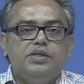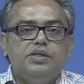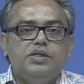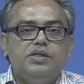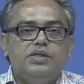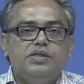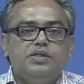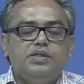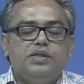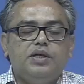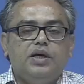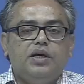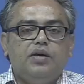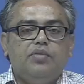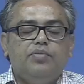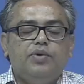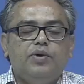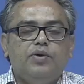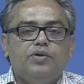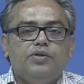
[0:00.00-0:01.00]
is there
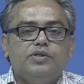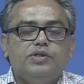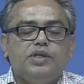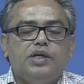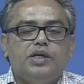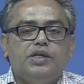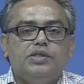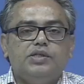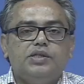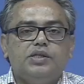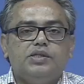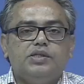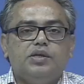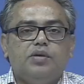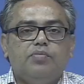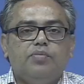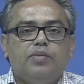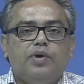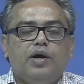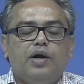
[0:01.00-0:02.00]
because there is a
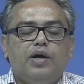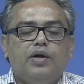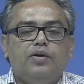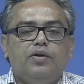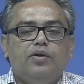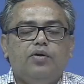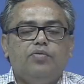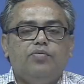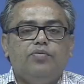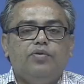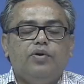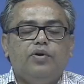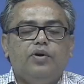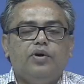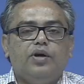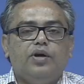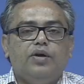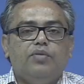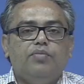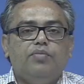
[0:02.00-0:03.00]
some kind of a
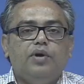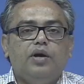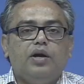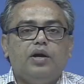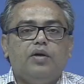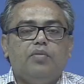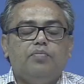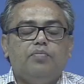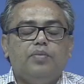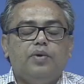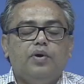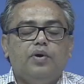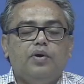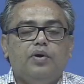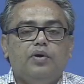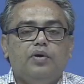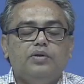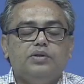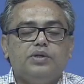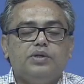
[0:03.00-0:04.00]
criminal
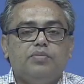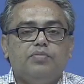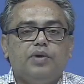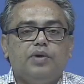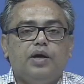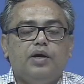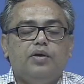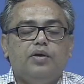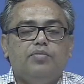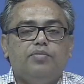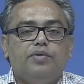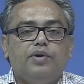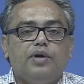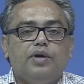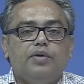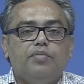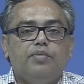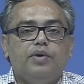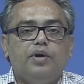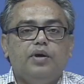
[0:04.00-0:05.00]
uh, some kind of a
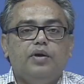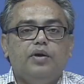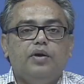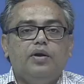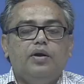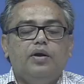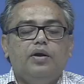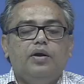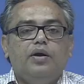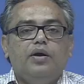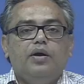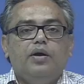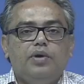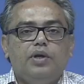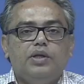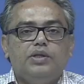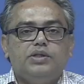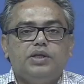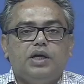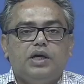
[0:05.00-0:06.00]
criminal
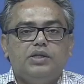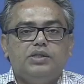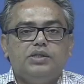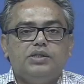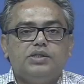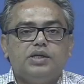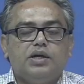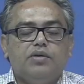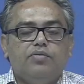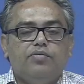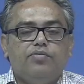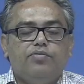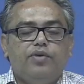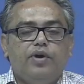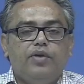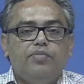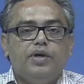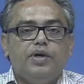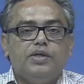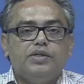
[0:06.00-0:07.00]
charges can be
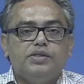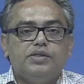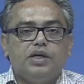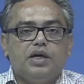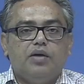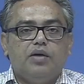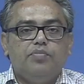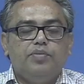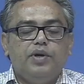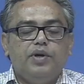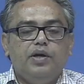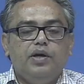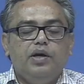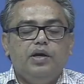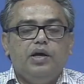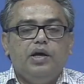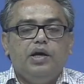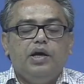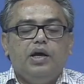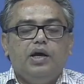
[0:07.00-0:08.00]
framed against the company
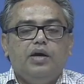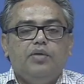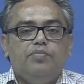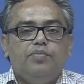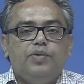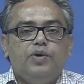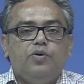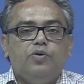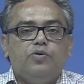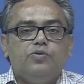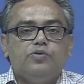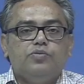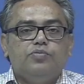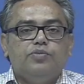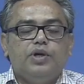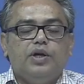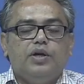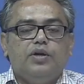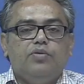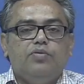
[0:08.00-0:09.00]
and because of
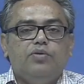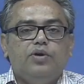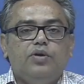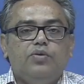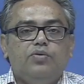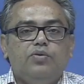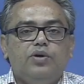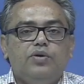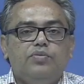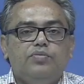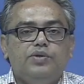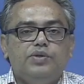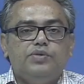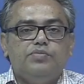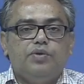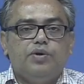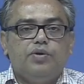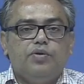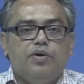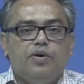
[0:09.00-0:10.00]
that you need to give this
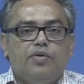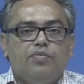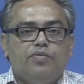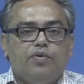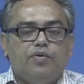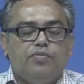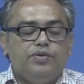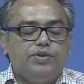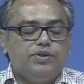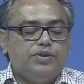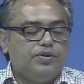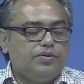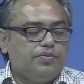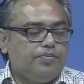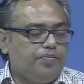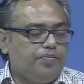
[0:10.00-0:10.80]
particular information.